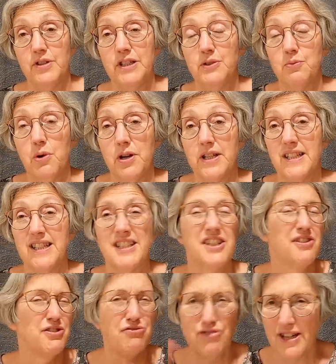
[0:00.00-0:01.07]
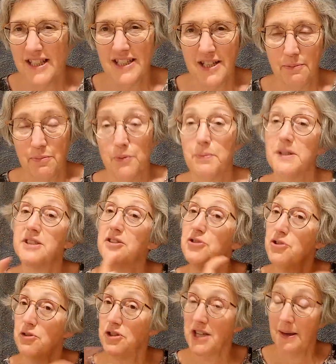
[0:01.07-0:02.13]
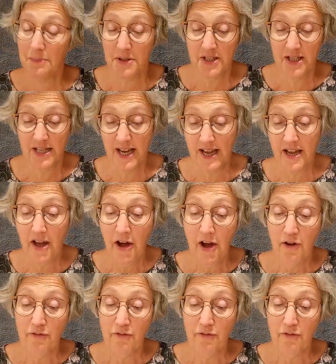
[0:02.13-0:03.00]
is working this year is really simple, because it's two chapters a day